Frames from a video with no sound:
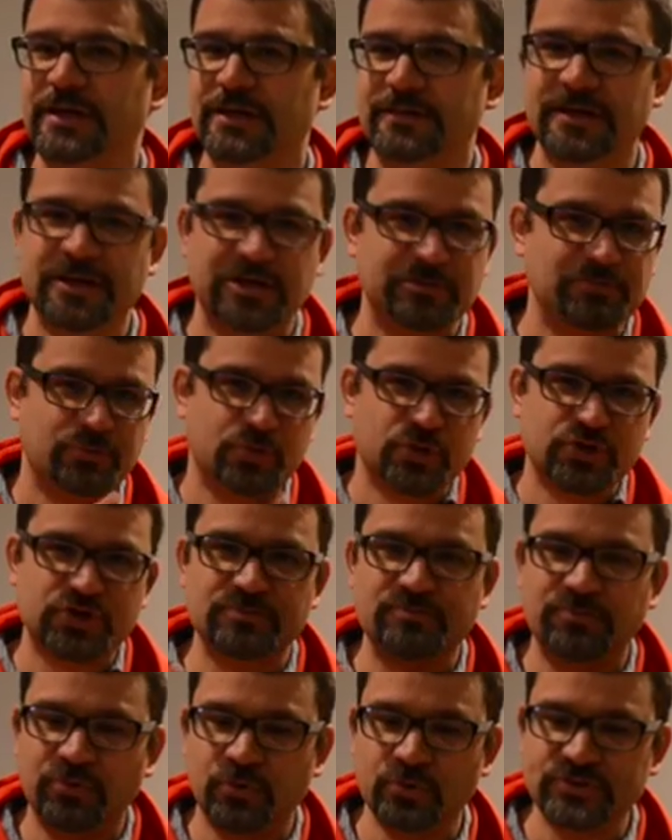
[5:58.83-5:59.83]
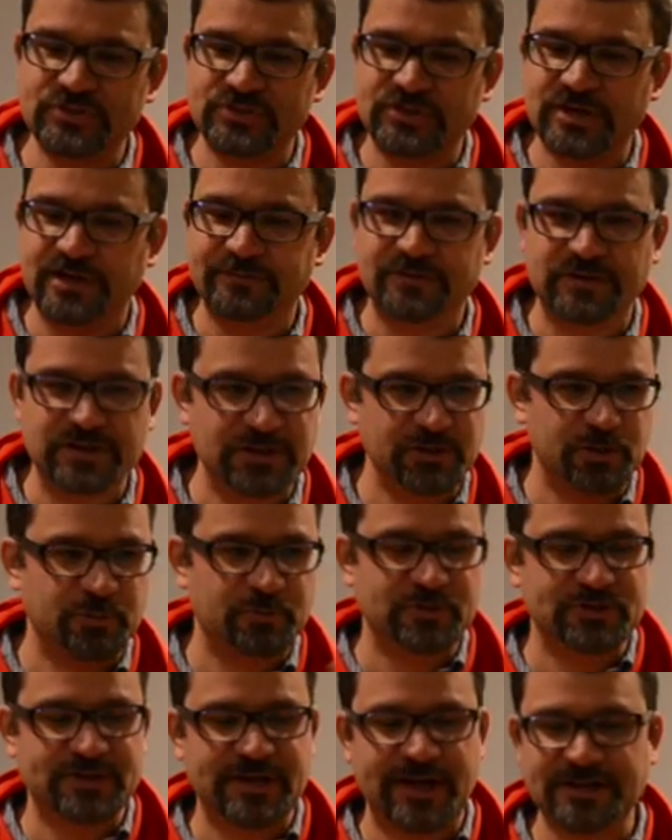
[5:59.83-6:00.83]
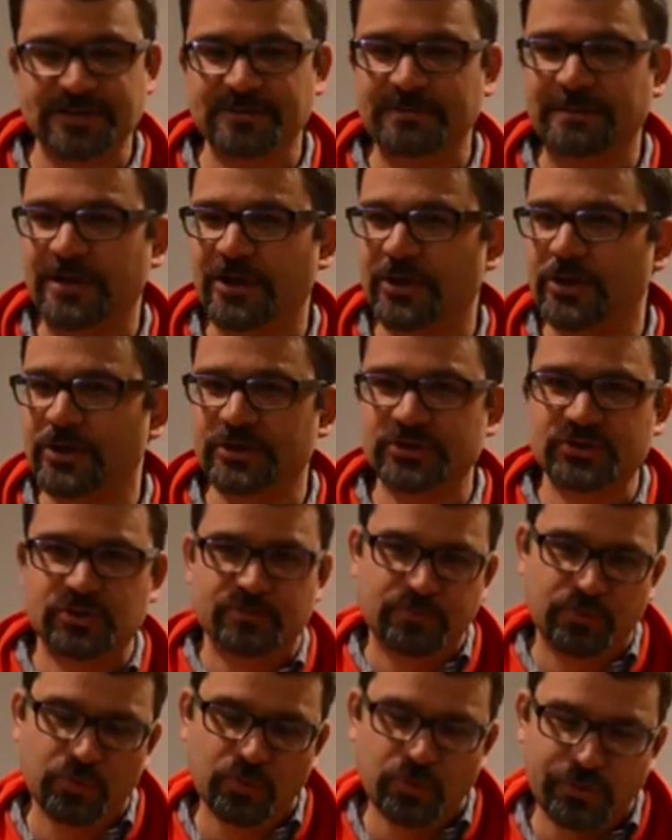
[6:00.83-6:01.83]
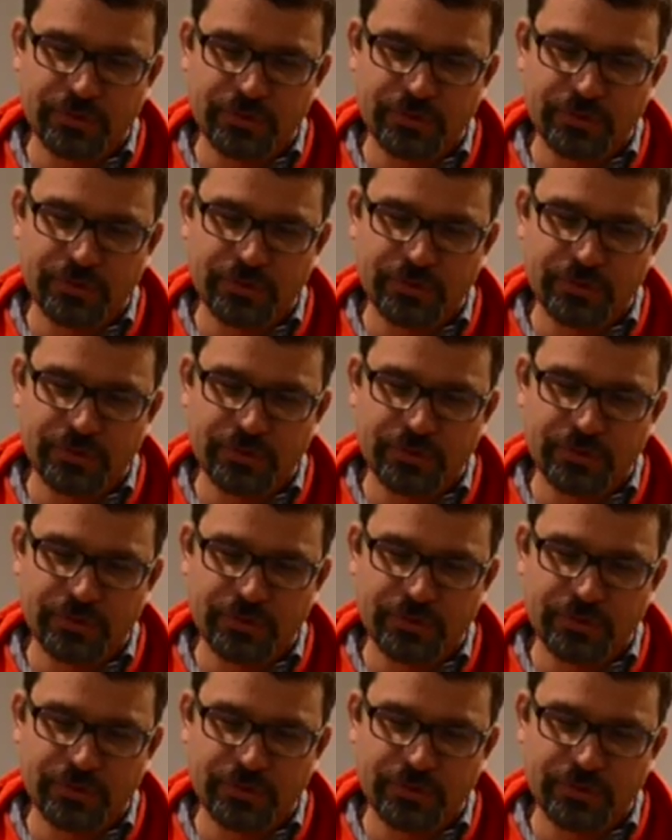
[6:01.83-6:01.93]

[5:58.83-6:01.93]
They can push and pull stuff to either protect Imperatus or pull